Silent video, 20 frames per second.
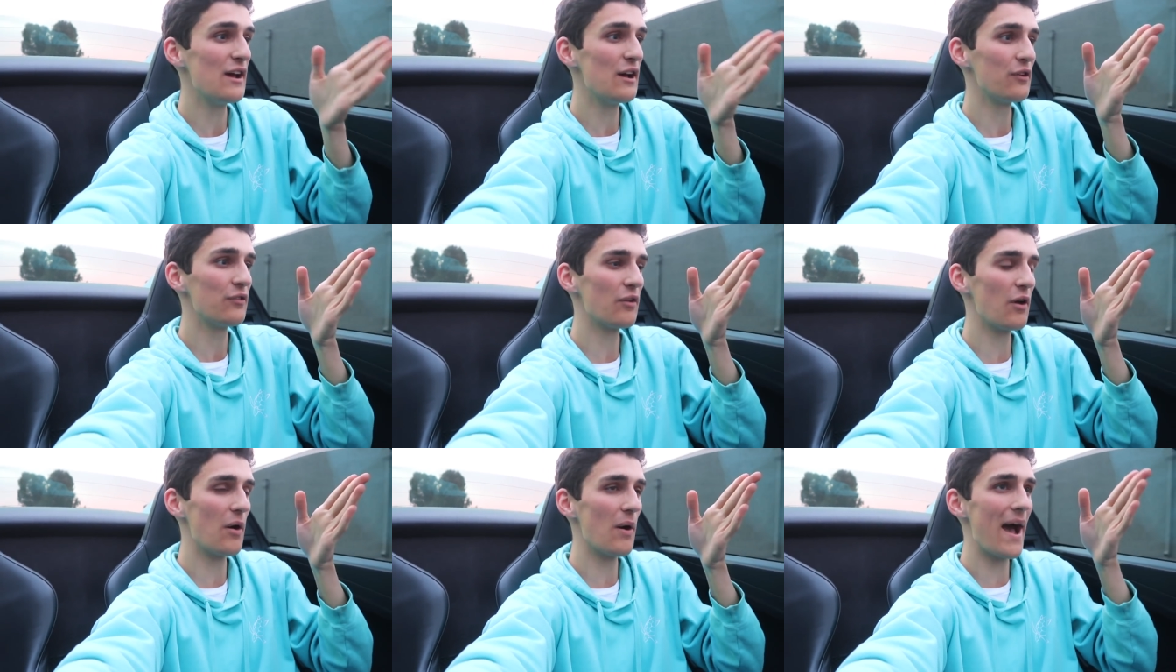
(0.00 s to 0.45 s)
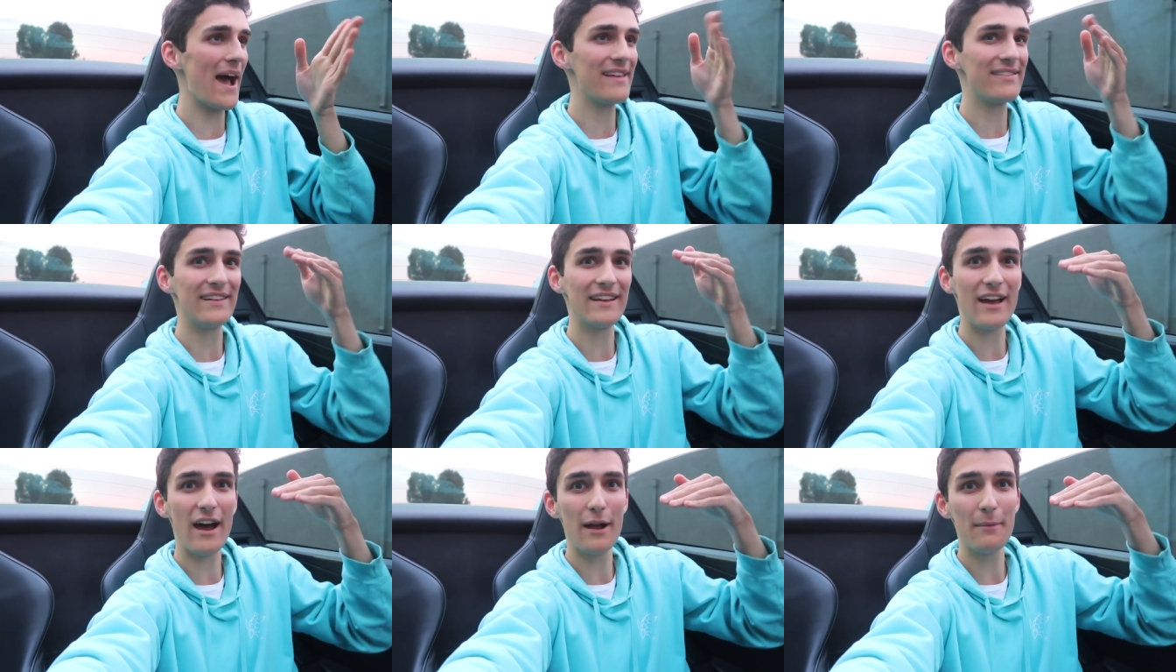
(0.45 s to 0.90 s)
So
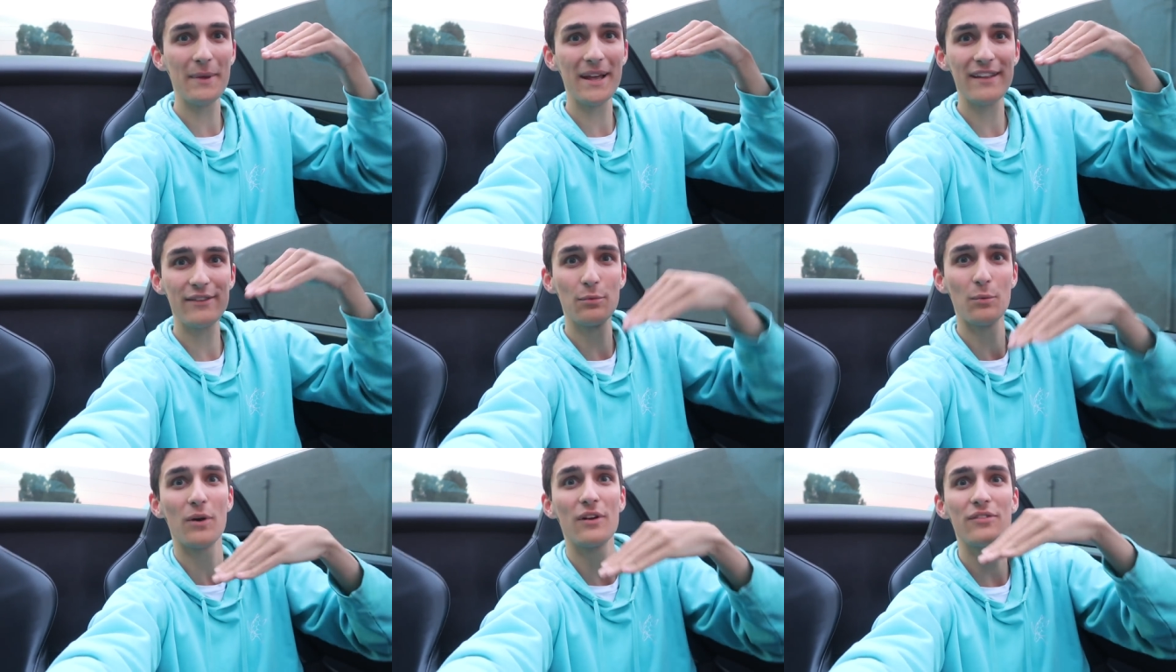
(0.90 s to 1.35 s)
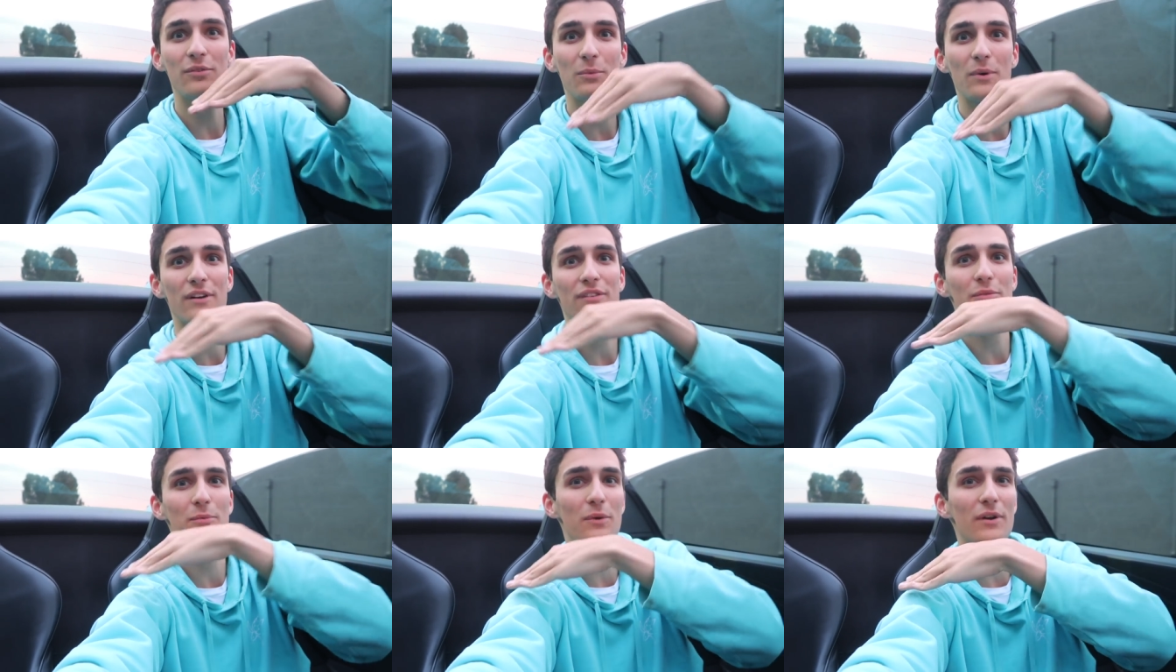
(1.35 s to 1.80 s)
as the economy gets worse, worse and
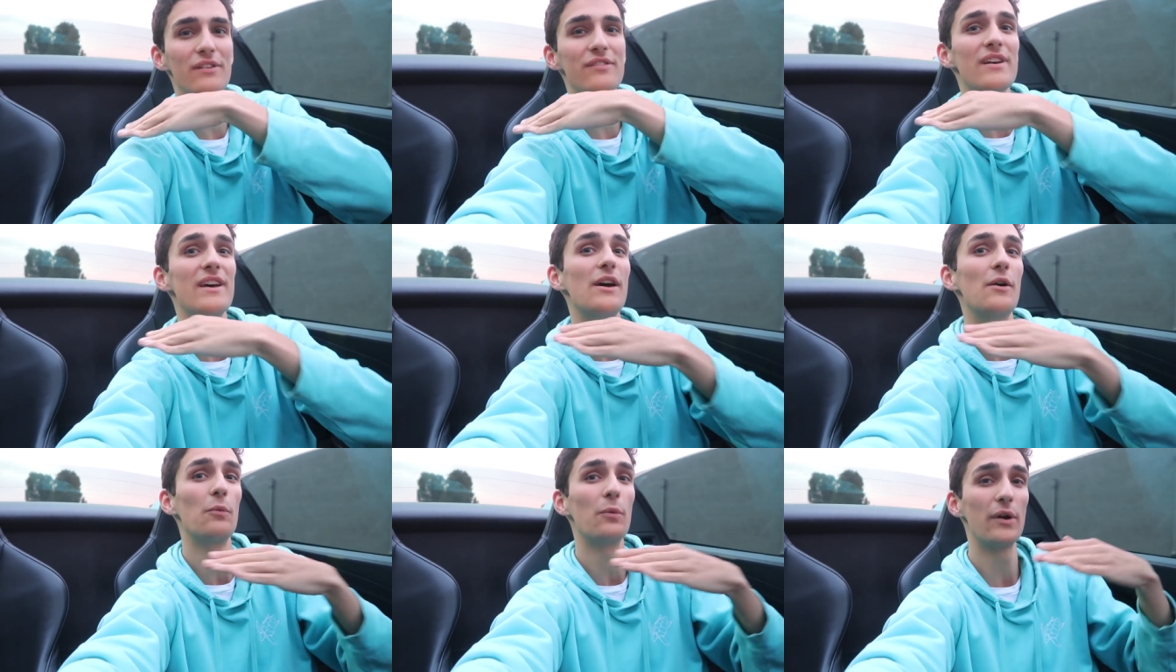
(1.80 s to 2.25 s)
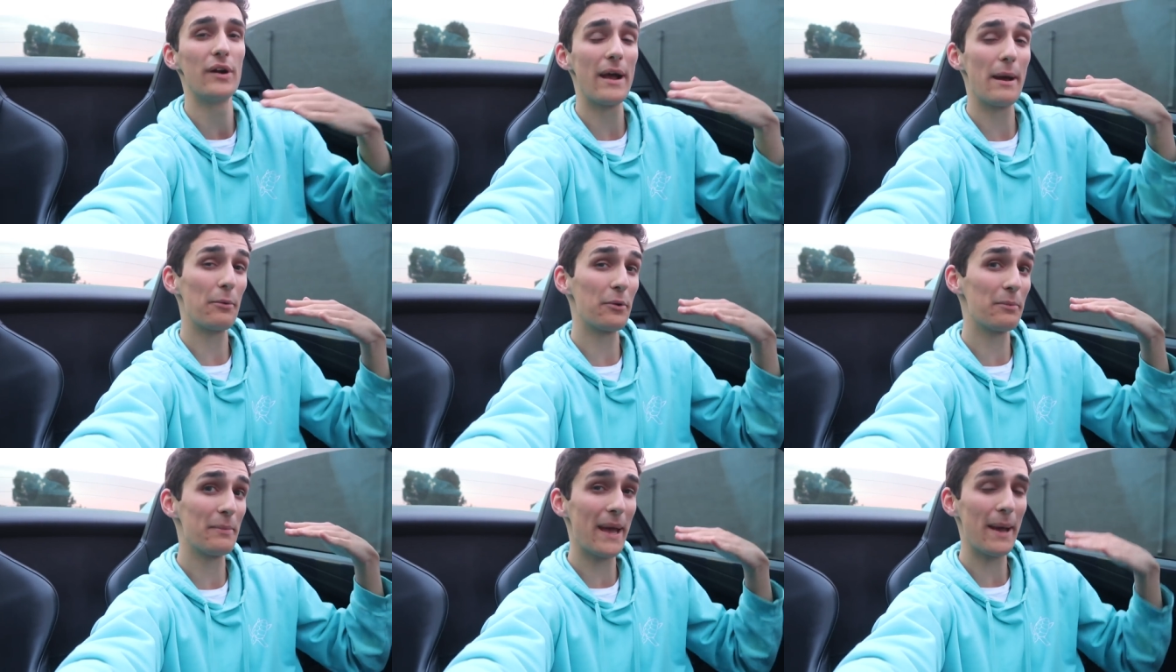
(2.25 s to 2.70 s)
worse and worse, we were
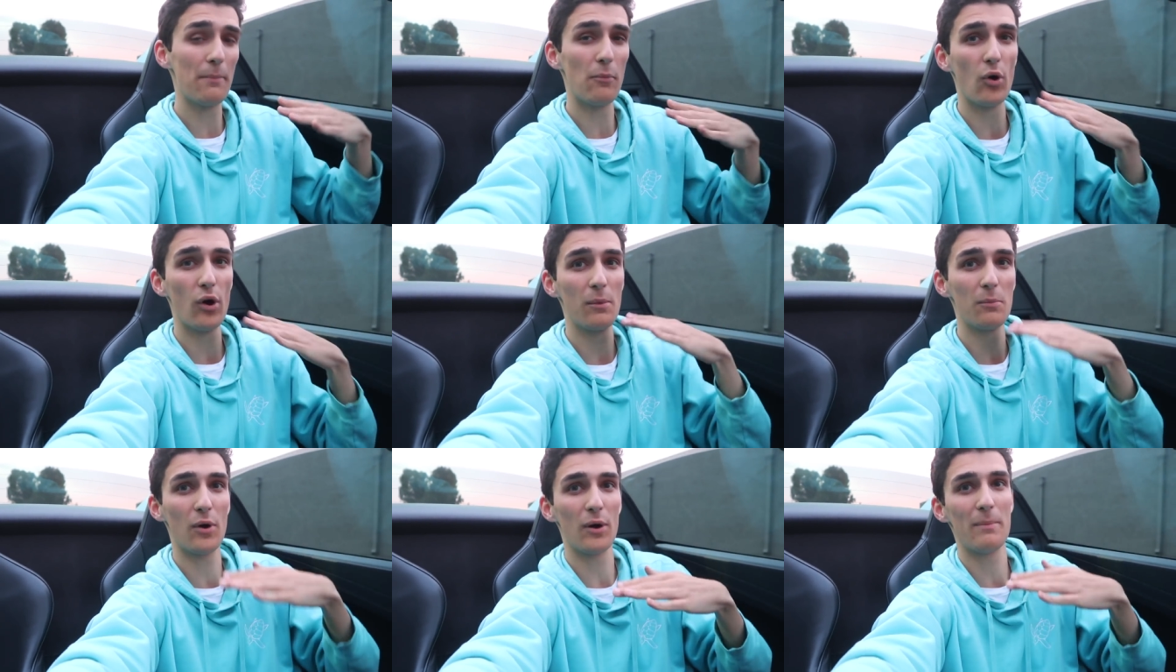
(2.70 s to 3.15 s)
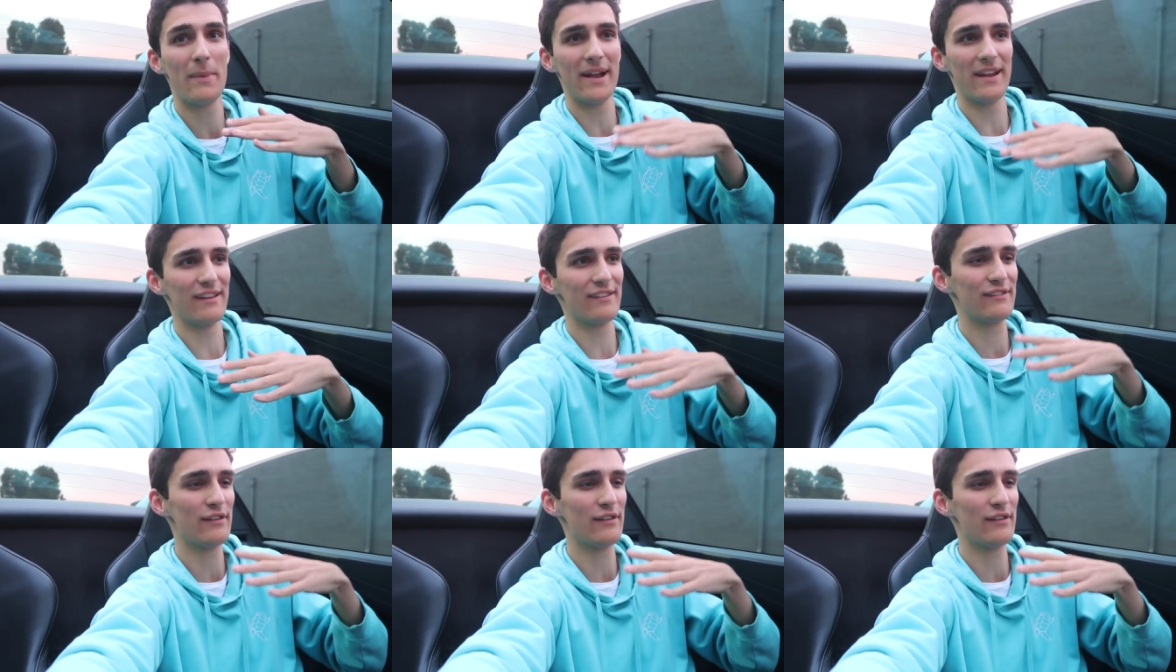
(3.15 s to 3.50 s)
able to make more and more money.